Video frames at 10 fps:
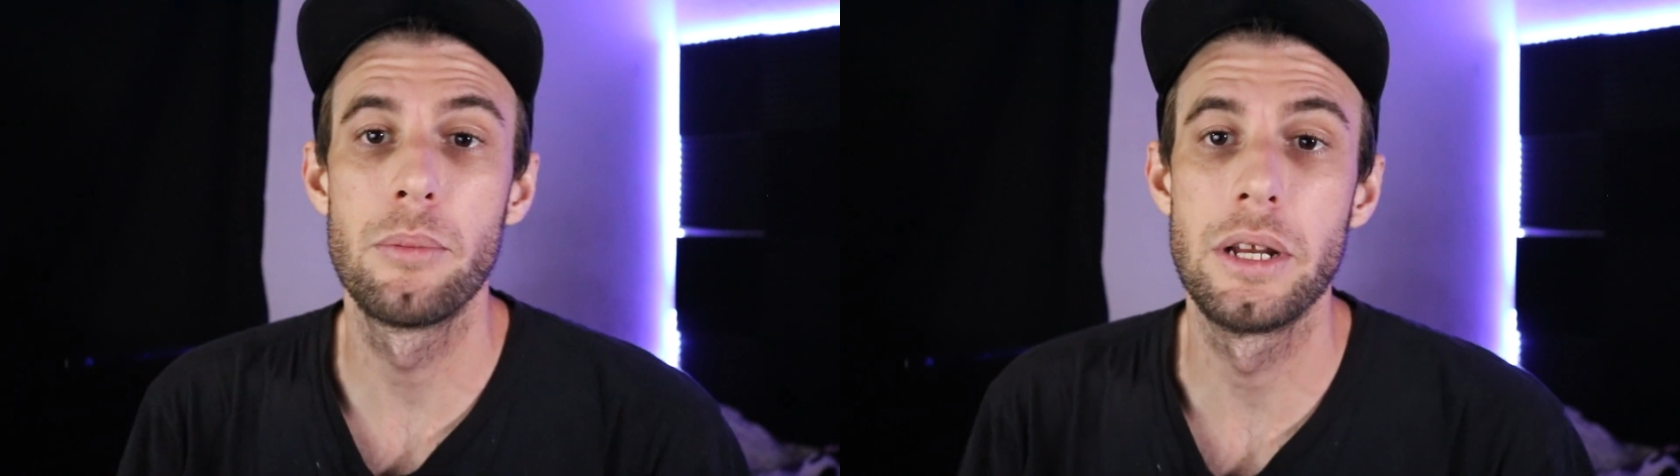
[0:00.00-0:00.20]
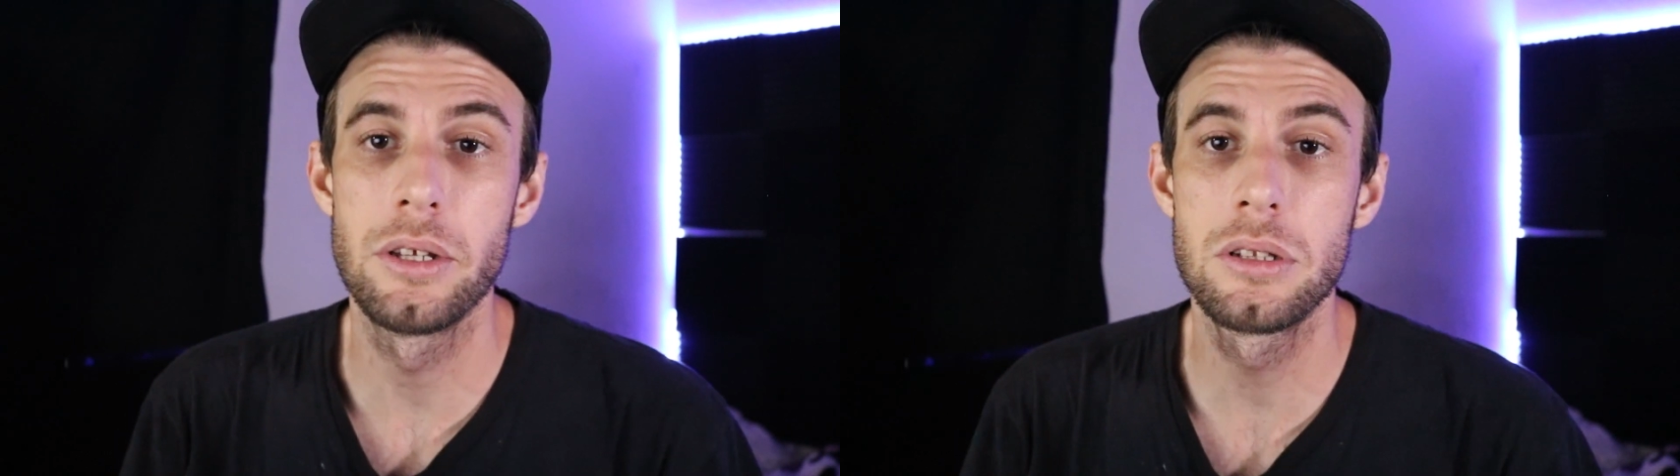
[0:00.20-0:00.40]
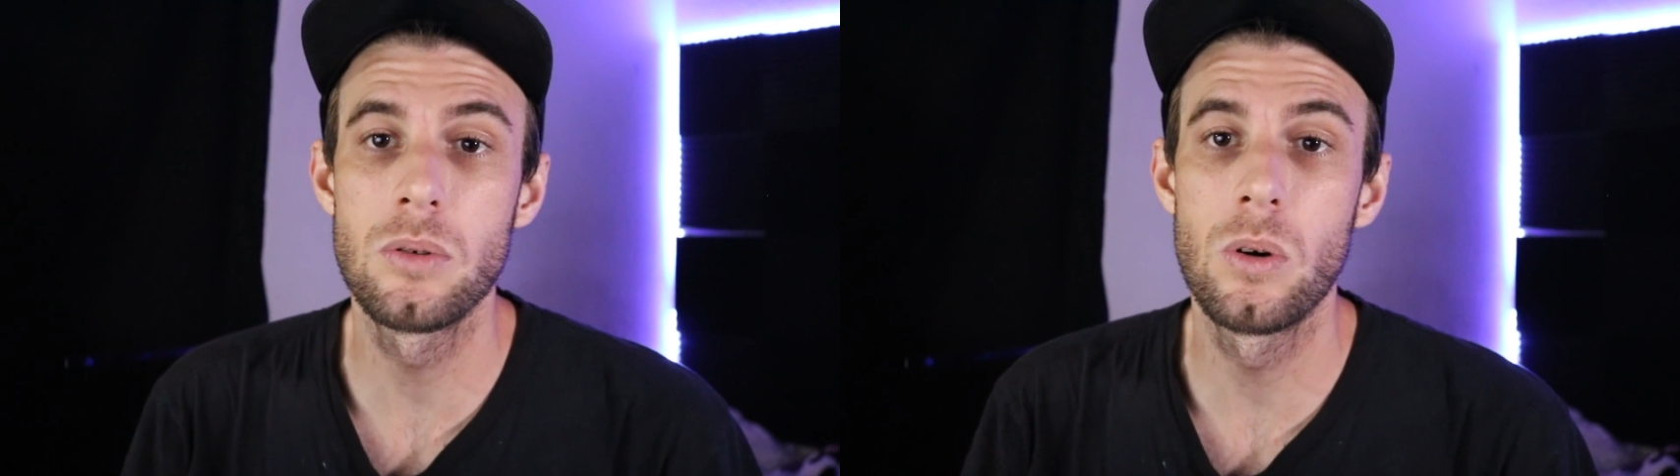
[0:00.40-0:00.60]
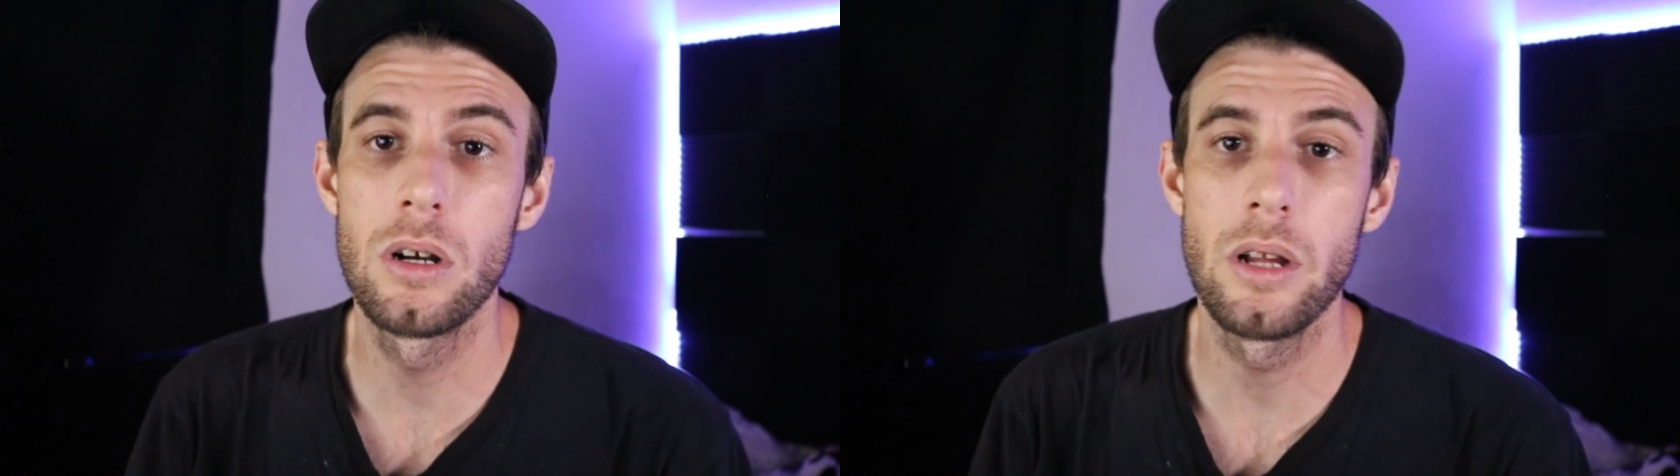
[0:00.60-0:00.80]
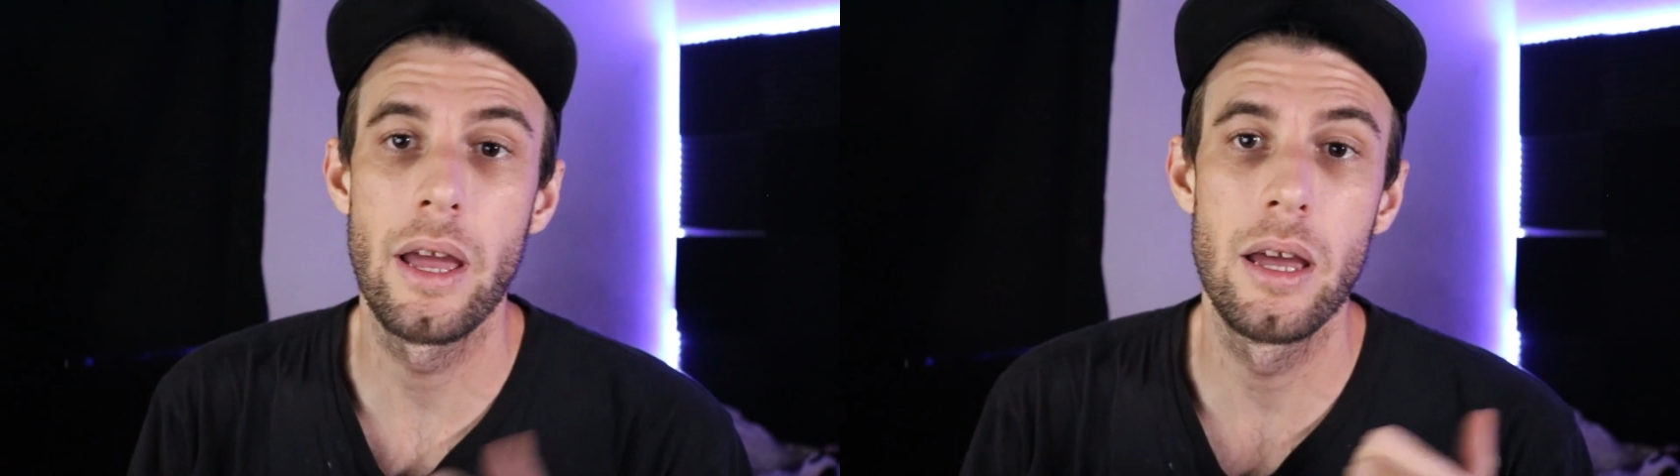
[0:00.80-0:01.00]
my Discord
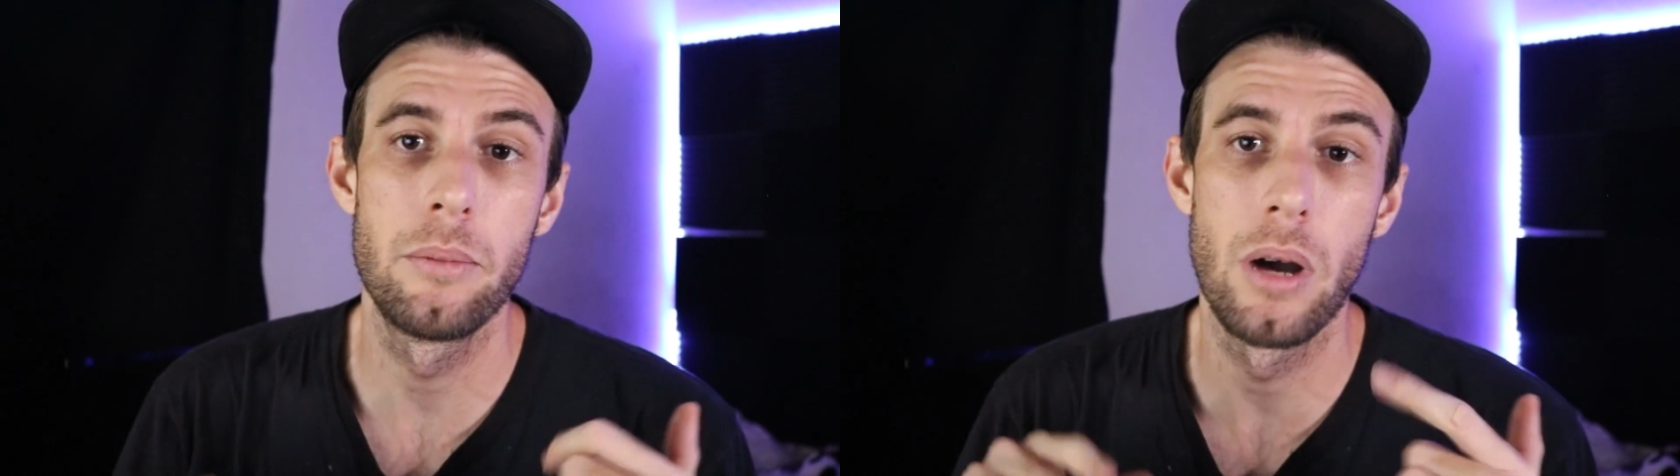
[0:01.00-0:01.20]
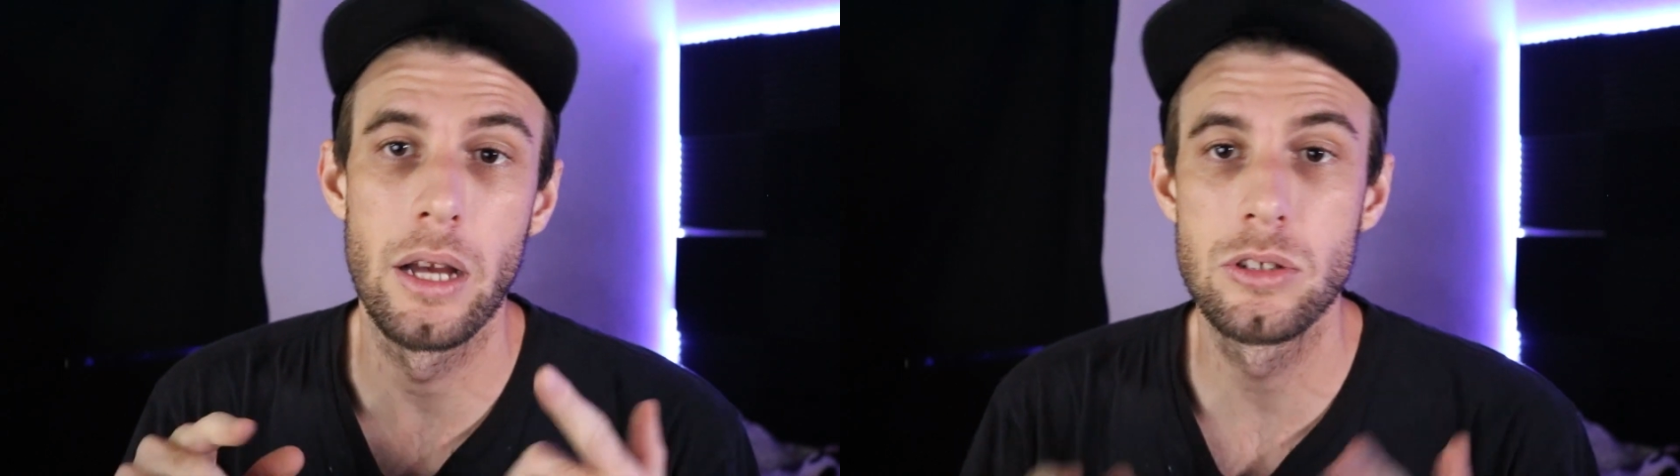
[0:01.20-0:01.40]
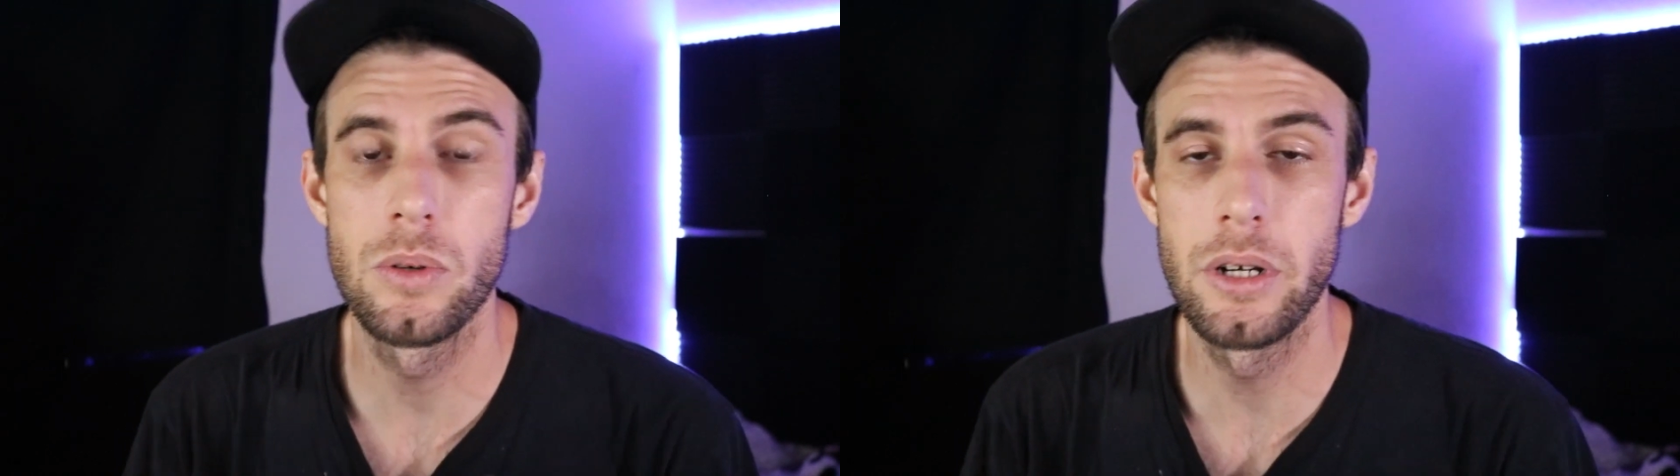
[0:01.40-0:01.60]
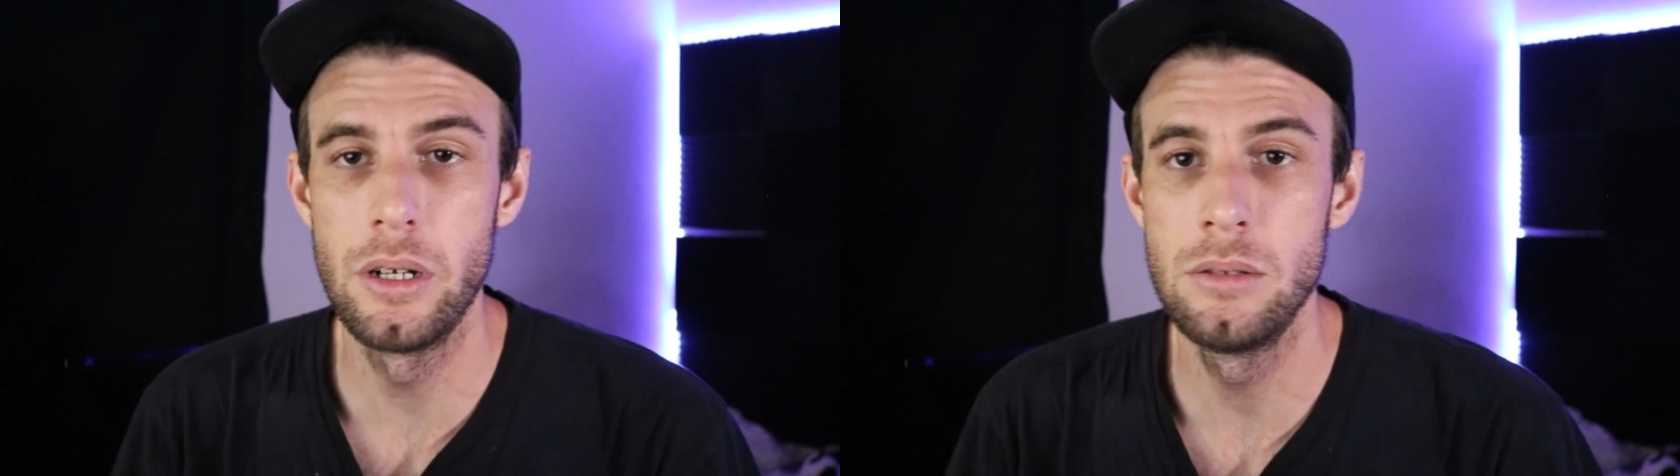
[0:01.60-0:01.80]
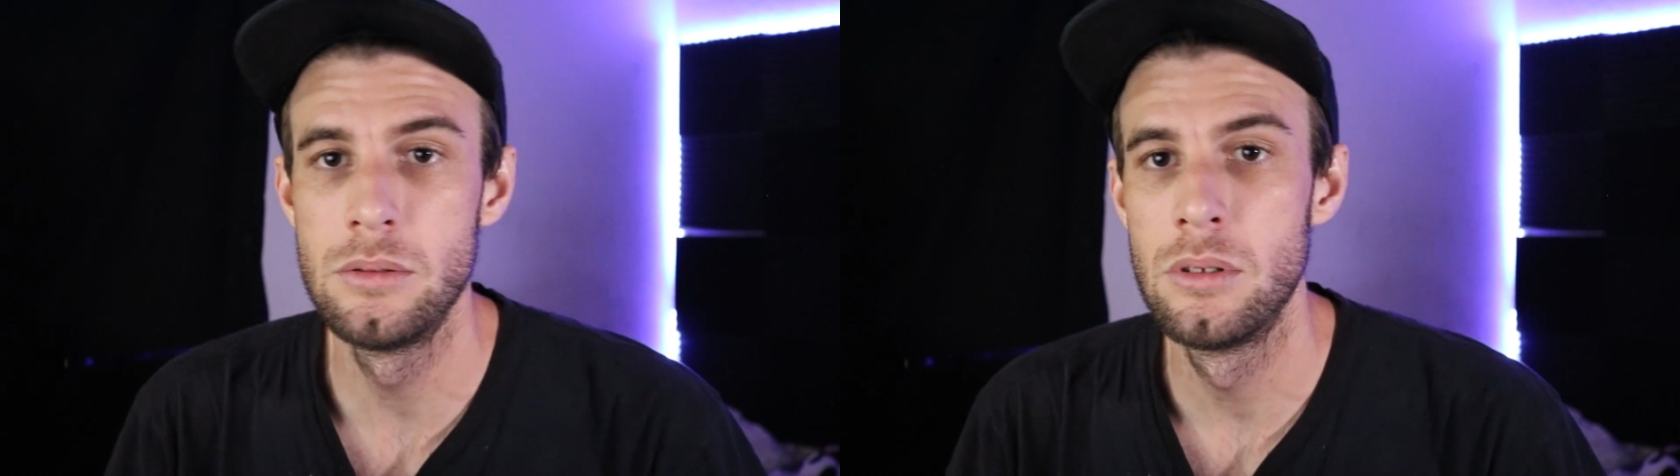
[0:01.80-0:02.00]
and my Twitter.